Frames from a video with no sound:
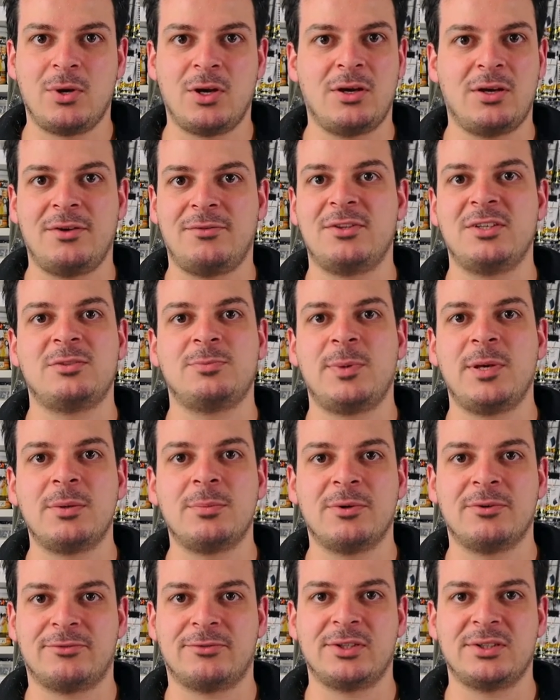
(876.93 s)
uh, if this
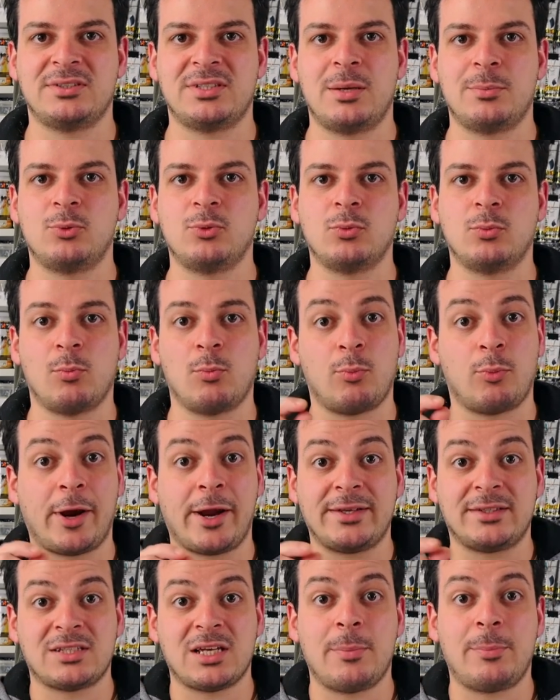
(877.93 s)
pigment, for example,
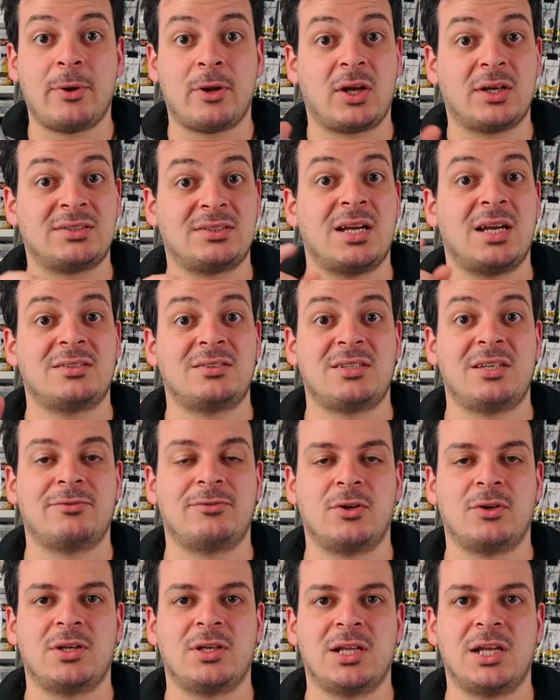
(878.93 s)
breaks up and I start to see
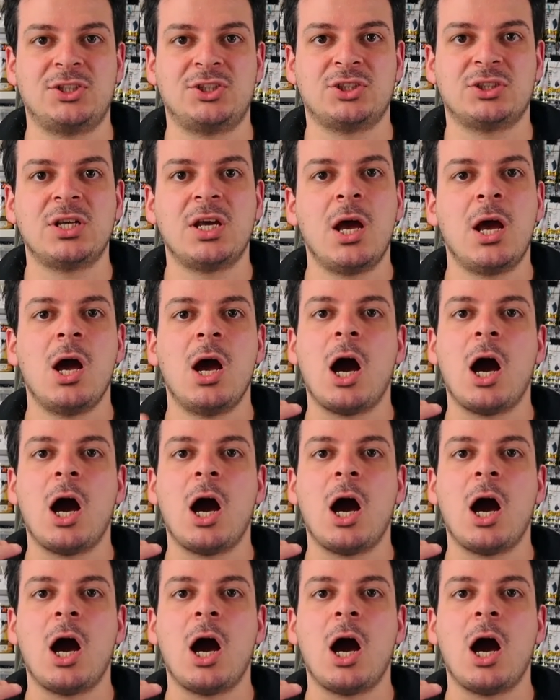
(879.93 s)
flocculation,